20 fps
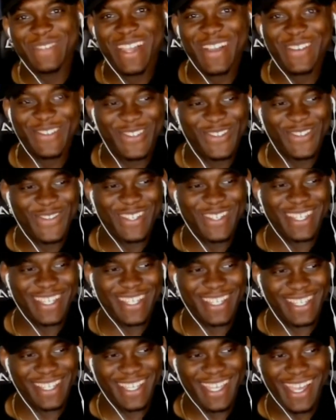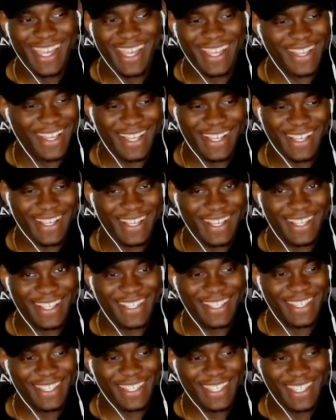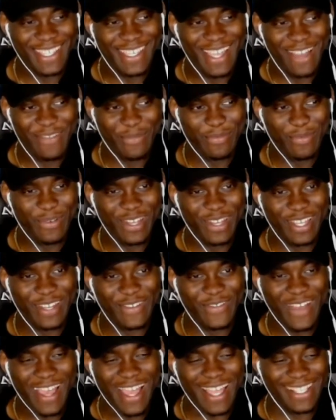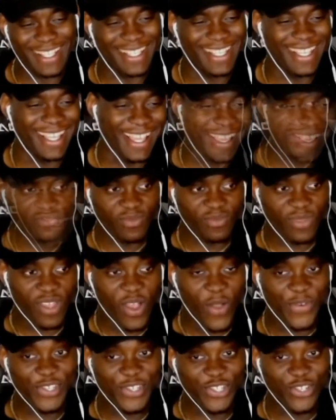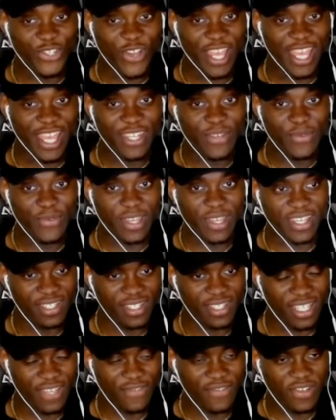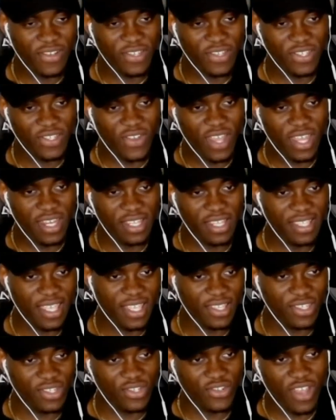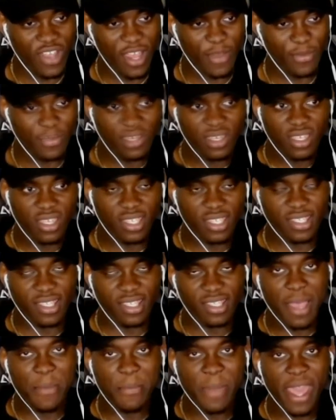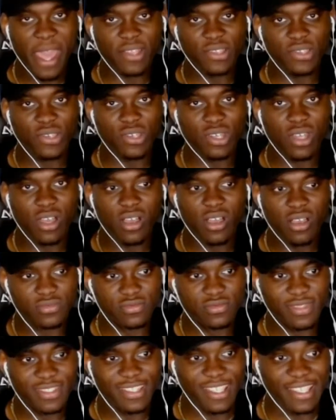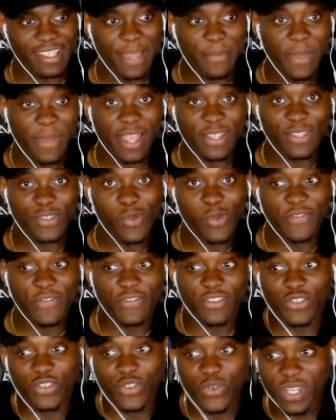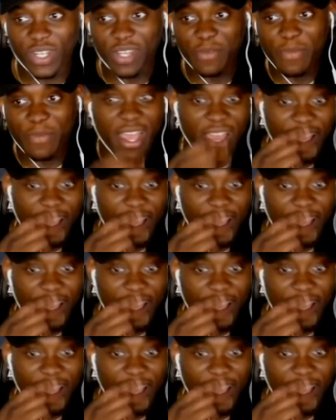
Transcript: I'll shoot it. Yeah. You have a point. Facts. Oh, he's shot it anyway, even though she's trying to say it's a trap. It says Ampak 2, no? Does Ampak 2, I think, shooting it back?